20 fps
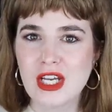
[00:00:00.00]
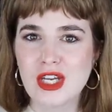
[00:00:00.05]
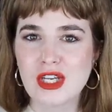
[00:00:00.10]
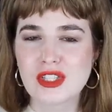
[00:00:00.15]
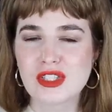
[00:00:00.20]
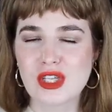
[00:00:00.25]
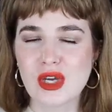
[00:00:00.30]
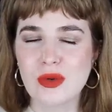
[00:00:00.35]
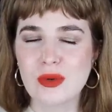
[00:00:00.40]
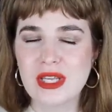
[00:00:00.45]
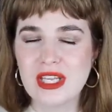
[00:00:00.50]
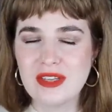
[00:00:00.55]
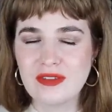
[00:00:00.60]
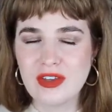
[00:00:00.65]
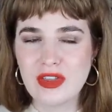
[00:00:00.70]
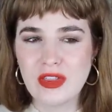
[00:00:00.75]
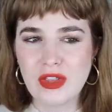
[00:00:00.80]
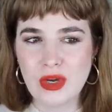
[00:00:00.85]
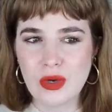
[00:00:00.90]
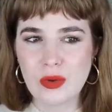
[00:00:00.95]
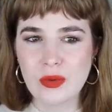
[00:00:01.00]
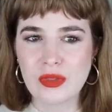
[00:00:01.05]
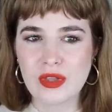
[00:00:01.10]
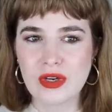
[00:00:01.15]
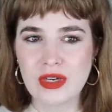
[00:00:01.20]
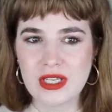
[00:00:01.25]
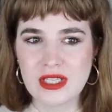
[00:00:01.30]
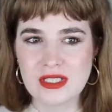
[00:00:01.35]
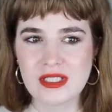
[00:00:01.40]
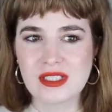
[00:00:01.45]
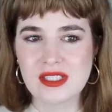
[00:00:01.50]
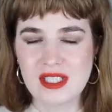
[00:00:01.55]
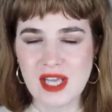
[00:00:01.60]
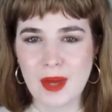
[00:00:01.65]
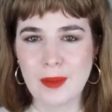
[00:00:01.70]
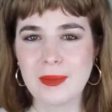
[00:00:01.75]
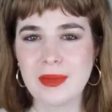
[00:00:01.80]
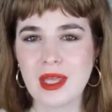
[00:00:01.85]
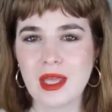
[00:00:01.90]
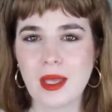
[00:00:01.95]
So even though there is
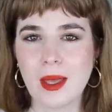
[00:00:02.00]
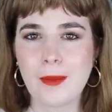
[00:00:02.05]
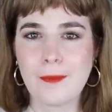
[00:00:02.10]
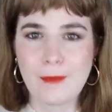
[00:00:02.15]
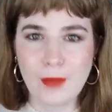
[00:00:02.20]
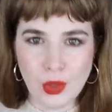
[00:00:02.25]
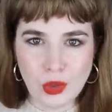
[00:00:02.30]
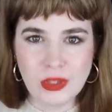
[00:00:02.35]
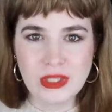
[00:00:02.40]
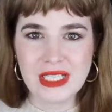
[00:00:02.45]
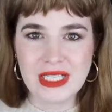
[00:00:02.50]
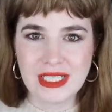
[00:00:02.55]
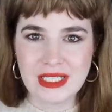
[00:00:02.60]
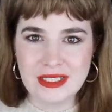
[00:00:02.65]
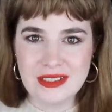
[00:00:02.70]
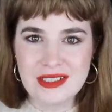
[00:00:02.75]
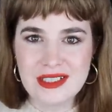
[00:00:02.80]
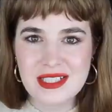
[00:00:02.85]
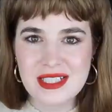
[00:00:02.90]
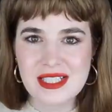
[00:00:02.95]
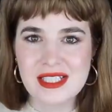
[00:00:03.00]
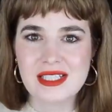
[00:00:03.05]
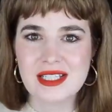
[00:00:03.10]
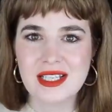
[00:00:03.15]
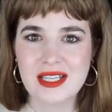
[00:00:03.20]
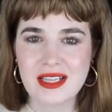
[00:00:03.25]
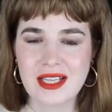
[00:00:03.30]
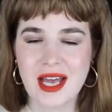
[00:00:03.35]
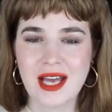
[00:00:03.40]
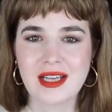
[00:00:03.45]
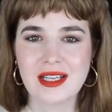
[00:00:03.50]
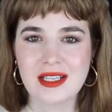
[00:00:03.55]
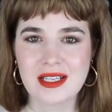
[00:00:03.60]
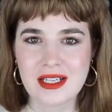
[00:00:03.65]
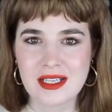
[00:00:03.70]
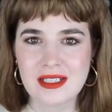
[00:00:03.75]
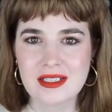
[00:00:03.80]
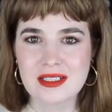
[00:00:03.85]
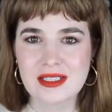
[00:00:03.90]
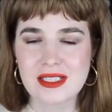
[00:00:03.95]
some emollience in that it
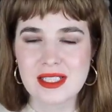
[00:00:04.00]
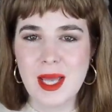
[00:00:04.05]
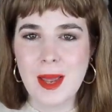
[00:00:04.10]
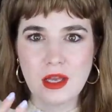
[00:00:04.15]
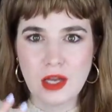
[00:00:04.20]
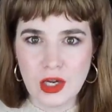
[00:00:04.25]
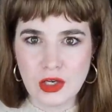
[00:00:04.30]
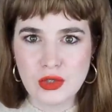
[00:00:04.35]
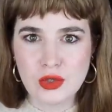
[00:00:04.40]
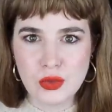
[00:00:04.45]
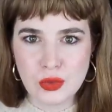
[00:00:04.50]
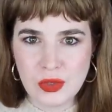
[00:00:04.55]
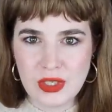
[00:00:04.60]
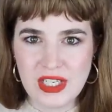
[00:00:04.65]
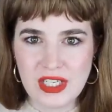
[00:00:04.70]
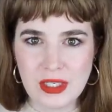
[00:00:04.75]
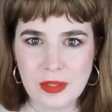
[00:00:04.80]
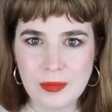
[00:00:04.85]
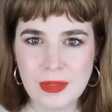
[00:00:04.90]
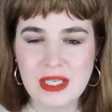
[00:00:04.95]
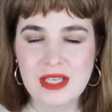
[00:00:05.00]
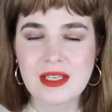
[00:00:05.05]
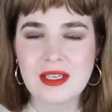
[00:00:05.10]
is a cream,